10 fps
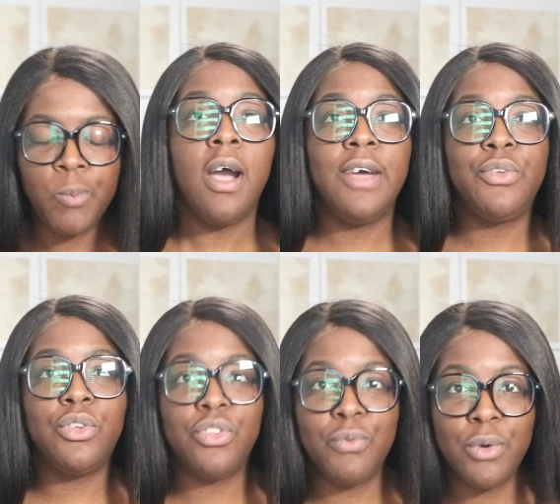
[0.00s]
All right, so
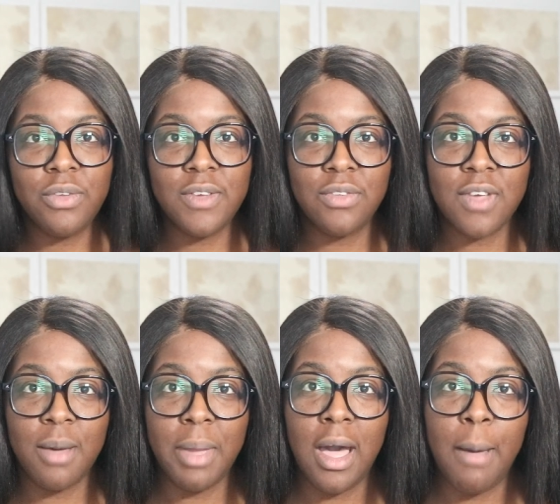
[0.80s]
the Sephora sale's
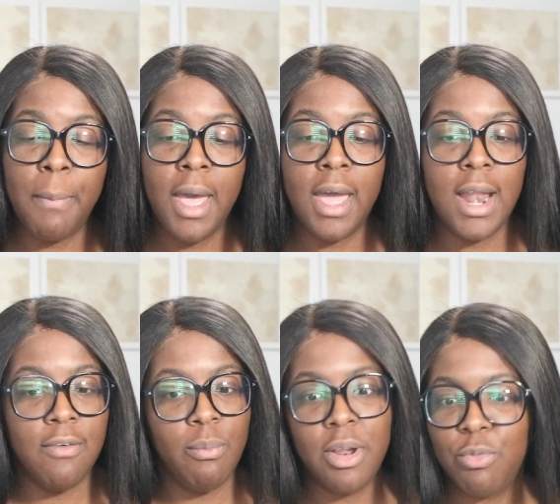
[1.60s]
coming up and
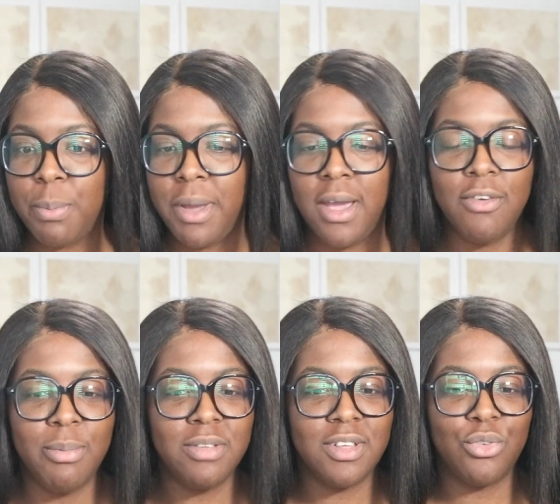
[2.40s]
everybody's prepared,
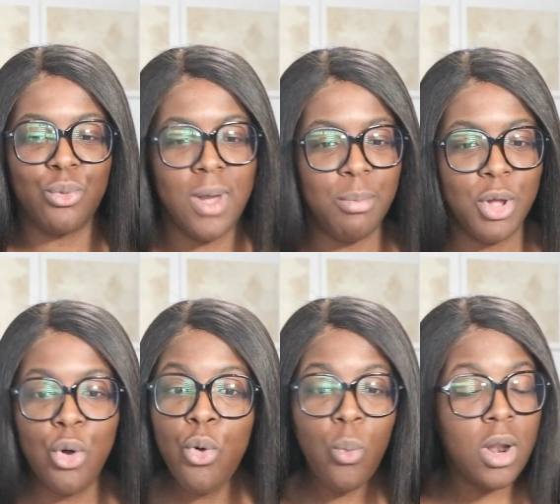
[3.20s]
everybody's like scrambling.
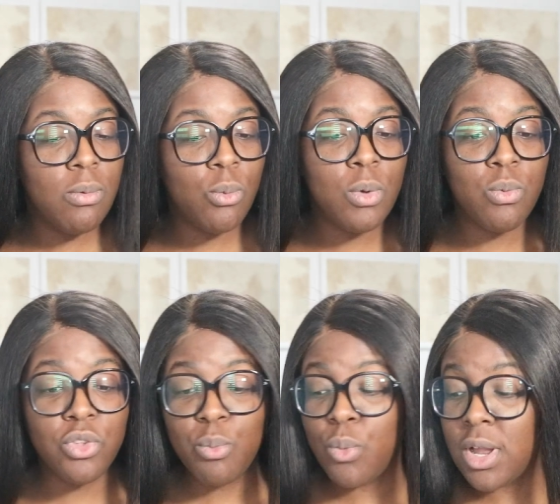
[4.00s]
Oh, what are, what are
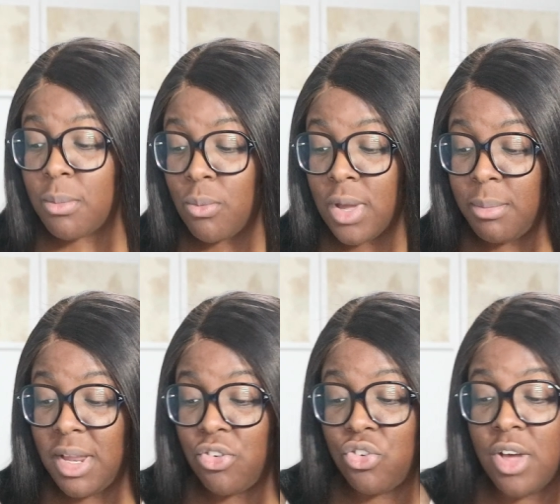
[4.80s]
some re
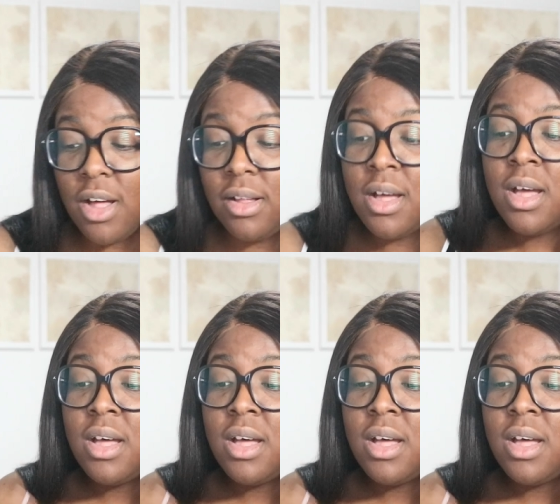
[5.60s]
recommendations y'all